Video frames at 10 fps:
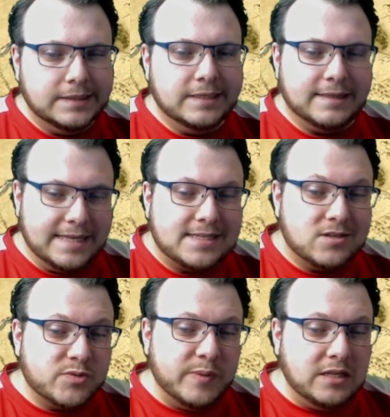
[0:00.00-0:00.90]
This does
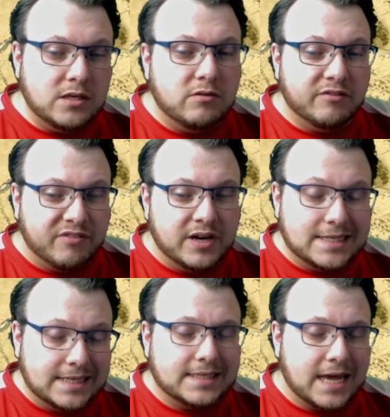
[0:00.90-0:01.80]
mean that you can fire
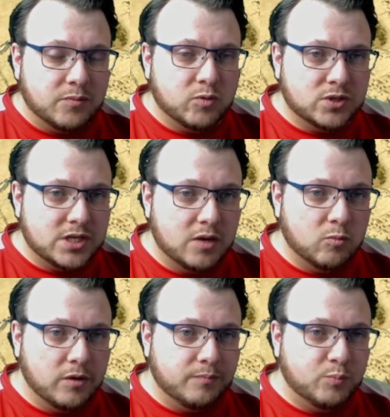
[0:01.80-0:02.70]
6 cannonballs turn 1.
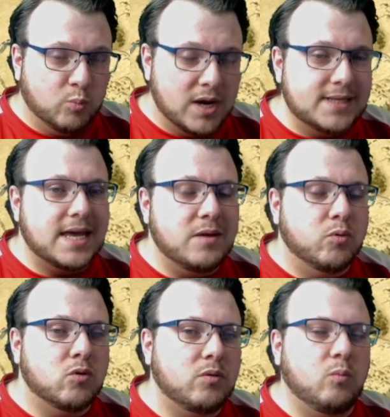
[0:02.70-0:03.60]
Why is that
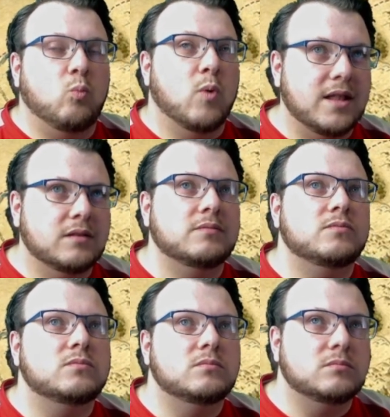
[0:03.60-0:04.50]
important? Well,
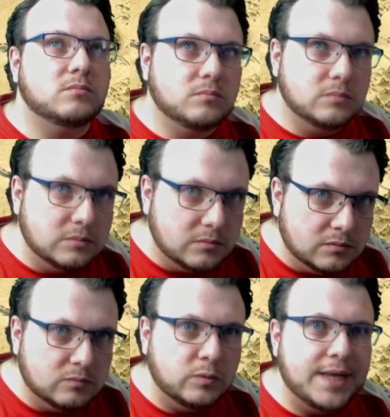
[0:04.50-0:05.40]

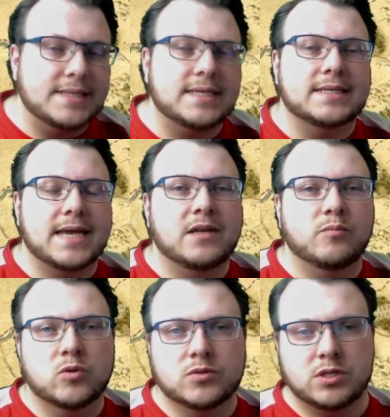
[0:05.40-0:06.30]
with 6
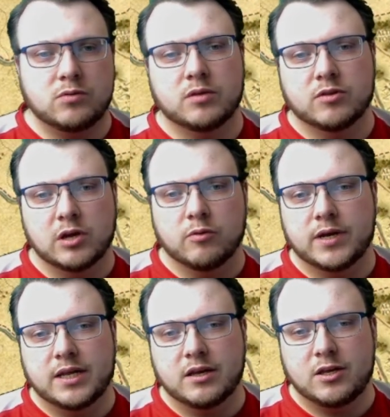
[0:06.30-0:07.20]
cannonballs, you can lower
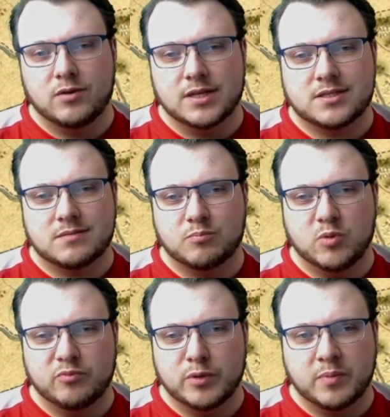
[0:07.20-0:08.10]
a unit's
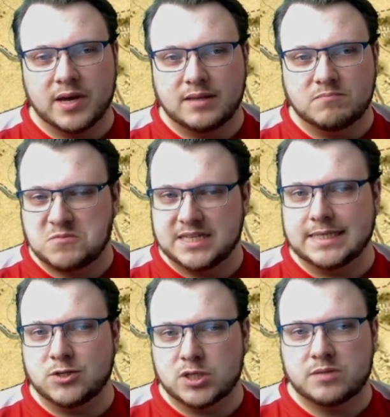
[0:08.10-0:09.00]
movement by 6
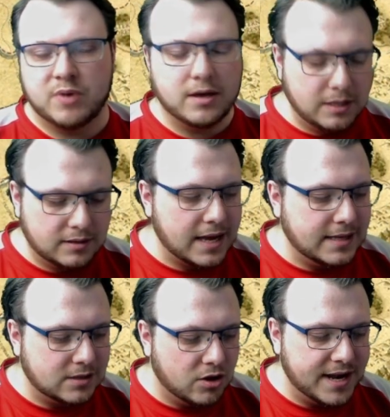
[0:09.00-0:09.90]
inches. I think that is
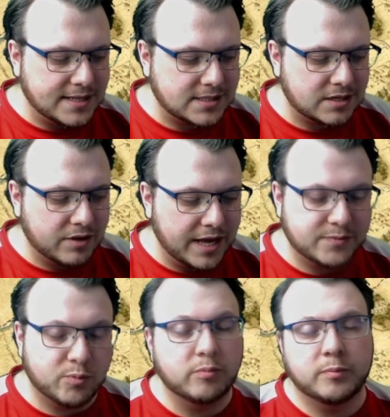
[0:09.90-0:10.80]
unnecessary. It's
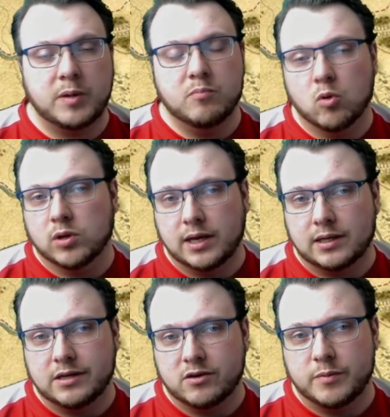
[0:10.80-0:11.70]
probably more likely
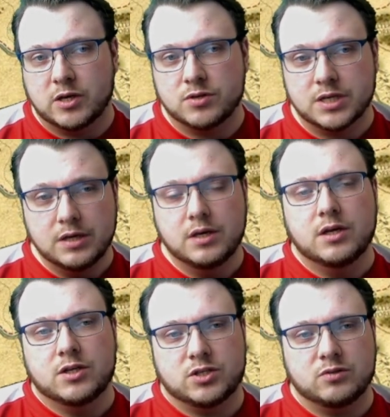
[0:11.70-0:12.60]
going to be good
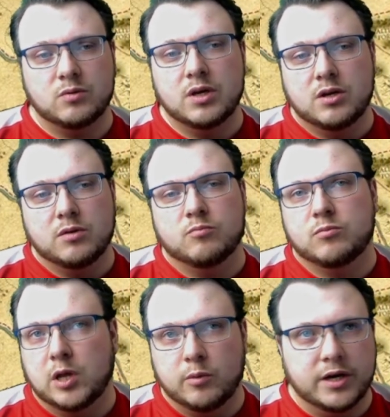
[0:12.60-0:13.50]
to
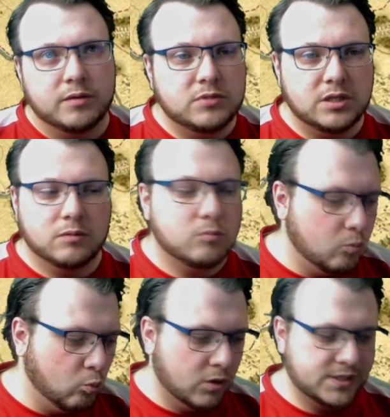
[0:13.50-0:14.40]
lower, you know,
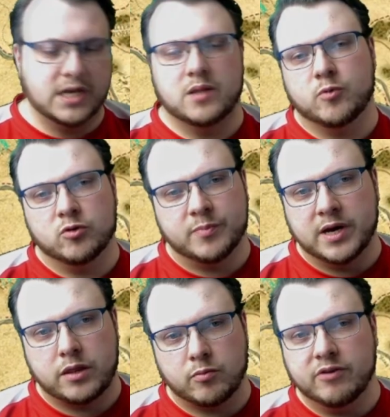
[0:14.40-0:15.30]
one side of the board by
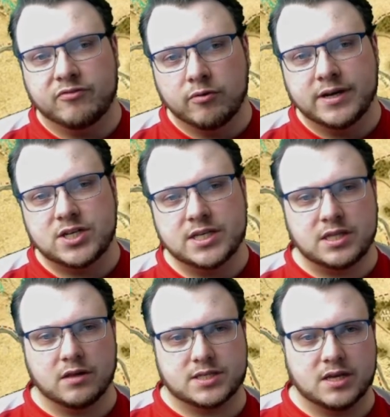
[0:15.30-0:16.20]
3 or 4 inches, the
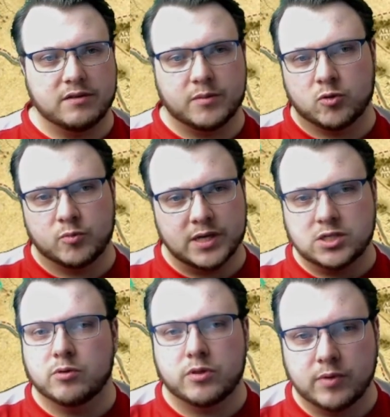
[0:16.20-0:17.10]
other side of the board by 2 or
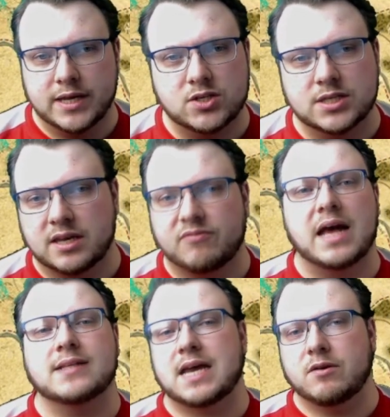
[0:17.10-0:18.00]
3 inches, if
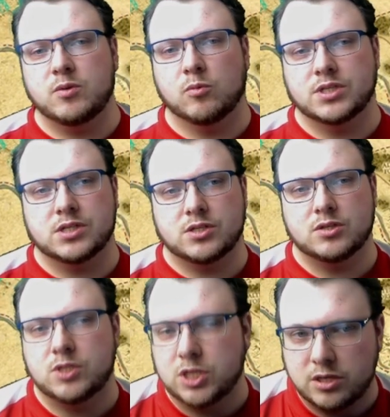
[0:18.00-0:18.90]
that's how you wanted
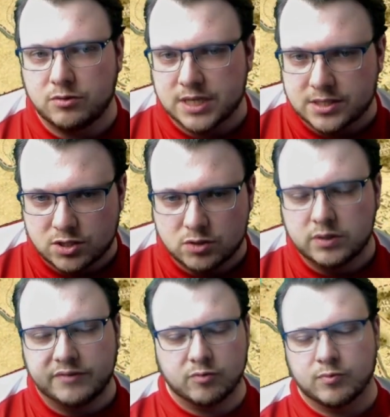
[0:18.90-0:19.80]
to use it as a tool,
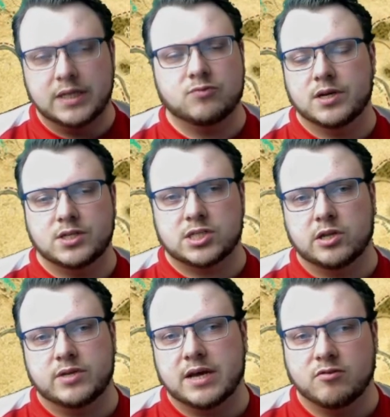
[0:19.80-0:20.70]
if you're really trying to slow
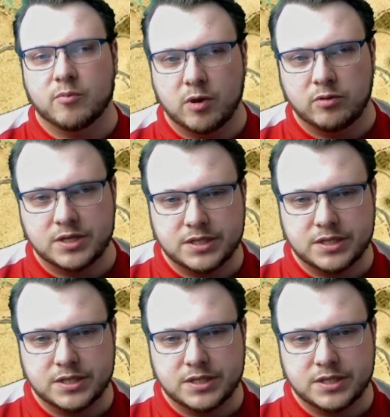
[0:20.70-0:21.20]
down your opponent.